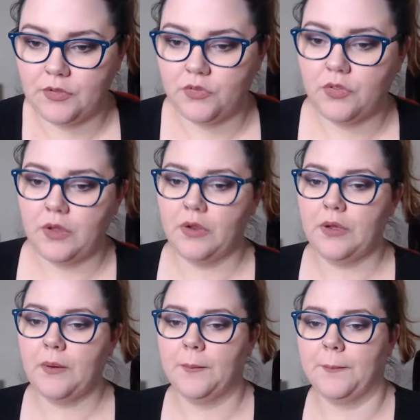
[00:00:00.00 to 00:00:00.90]
So there you
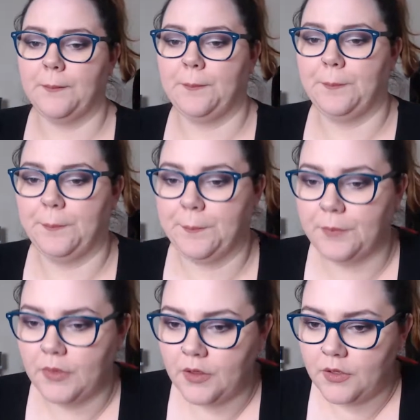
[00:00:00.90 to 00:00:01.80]
go.
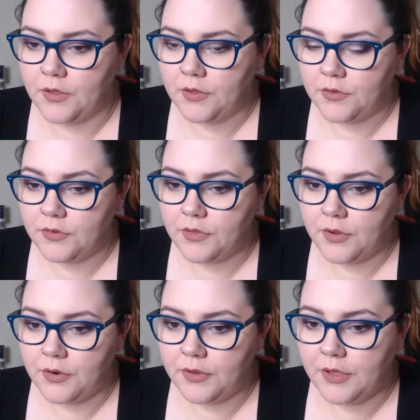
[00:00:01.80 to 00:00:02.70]
So
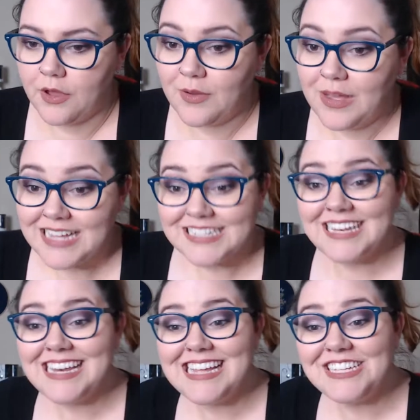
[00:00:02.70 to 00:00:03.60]
there you go.
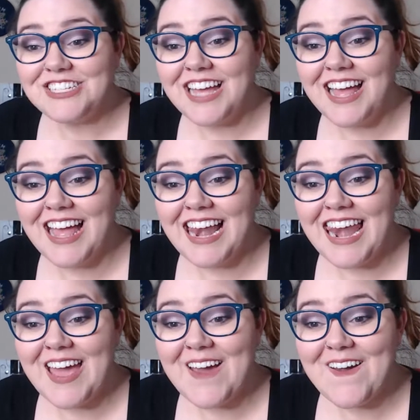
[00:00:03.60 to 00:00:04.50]
Tanisha,
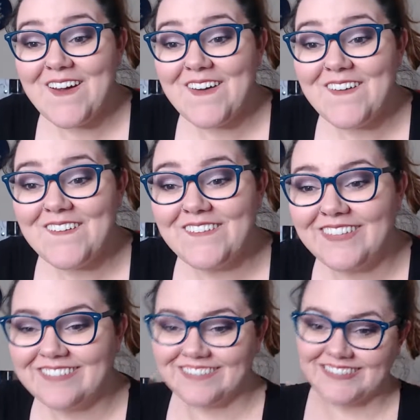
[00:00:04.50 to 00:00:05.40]
hello.